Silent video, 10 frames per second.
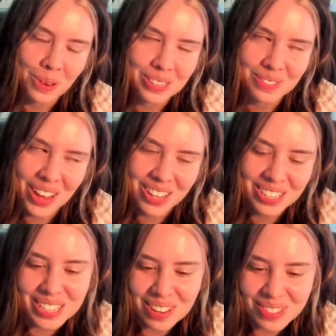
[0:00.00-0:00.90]
smile
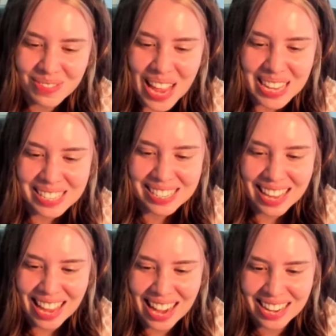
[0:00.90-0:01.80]
to Jeff's face,
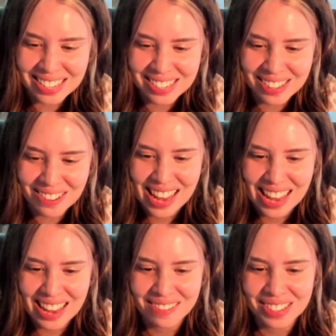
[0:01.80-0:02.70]
and I just thought
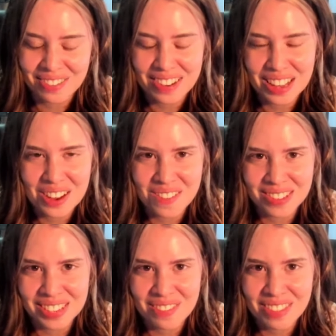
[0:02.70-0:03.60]
it was a really
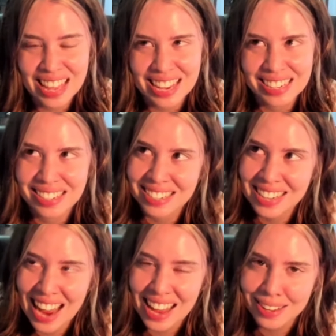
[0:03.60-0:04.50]
awesome thing to
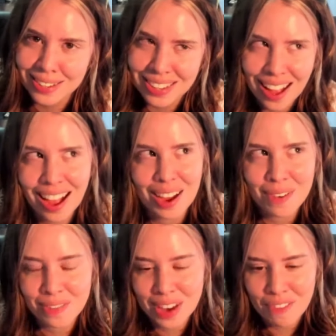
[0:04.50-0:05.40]
share because I would
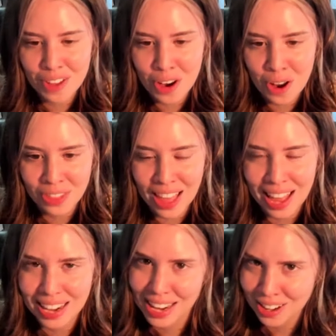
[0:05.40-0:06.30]
have never known
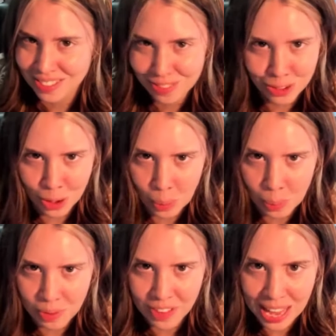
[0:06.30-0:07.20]
that, and nor
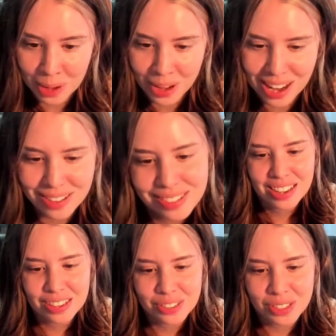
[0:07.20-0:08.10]
would have anyone
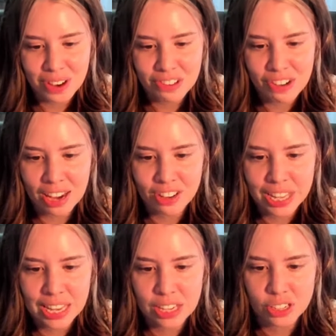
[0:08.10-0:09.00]
else. So
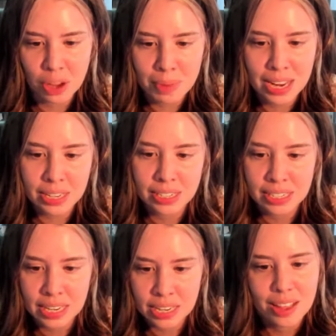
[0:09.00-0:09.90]
tragically, Dominic
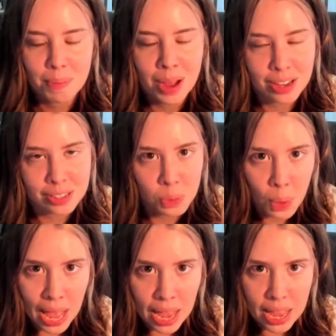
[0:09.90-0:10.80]
did pass
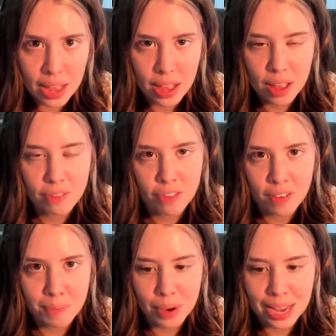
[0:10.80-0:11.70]
away
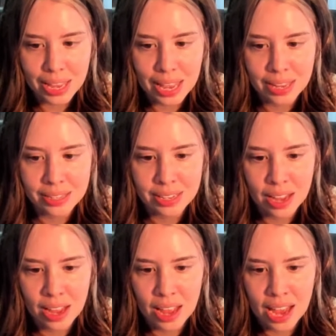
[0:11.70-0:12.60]
from brain cancer,
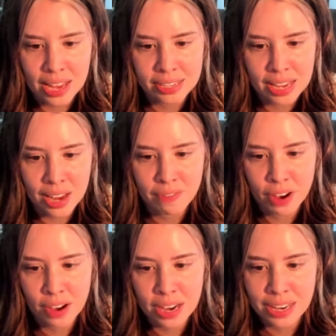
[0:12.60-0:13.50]
and at a
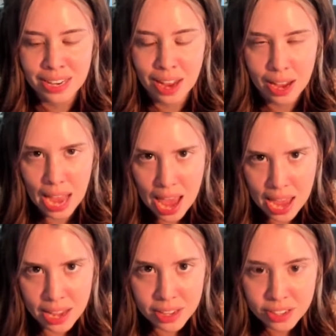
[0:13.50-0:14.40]
very young
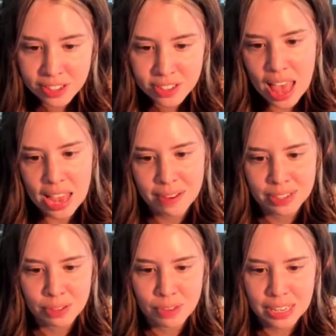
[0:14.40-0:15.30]
age. He
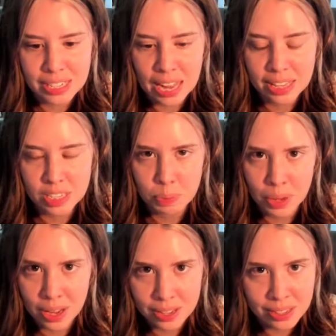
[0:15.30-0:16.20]
was a really talented
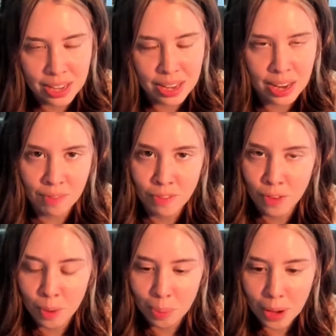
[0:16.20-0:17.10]
person and
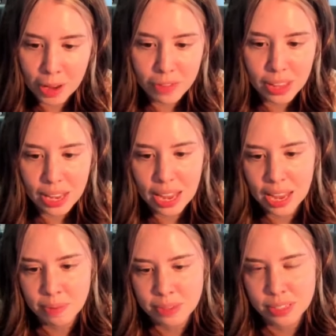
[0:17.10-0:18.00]
fought bravely
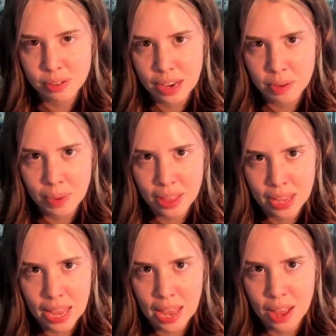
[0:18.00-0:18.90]
and was surrounded by the
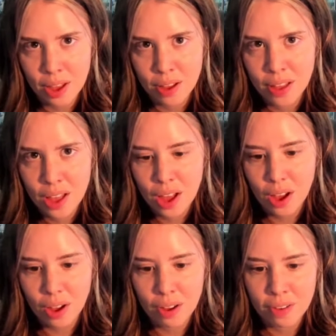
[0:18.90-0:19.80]
care
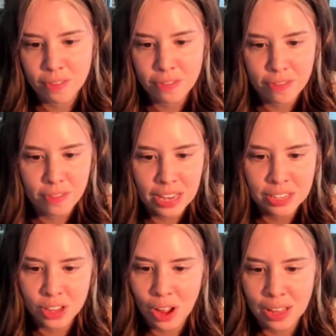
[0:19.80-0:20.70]
of his
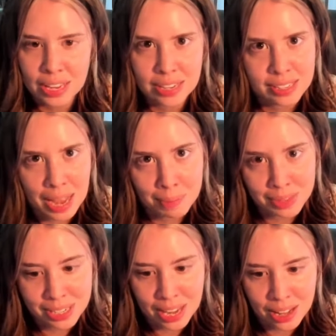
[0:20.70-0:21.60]
colleagues at
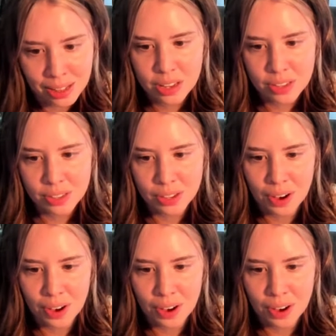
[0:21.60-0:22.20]
Mattel. So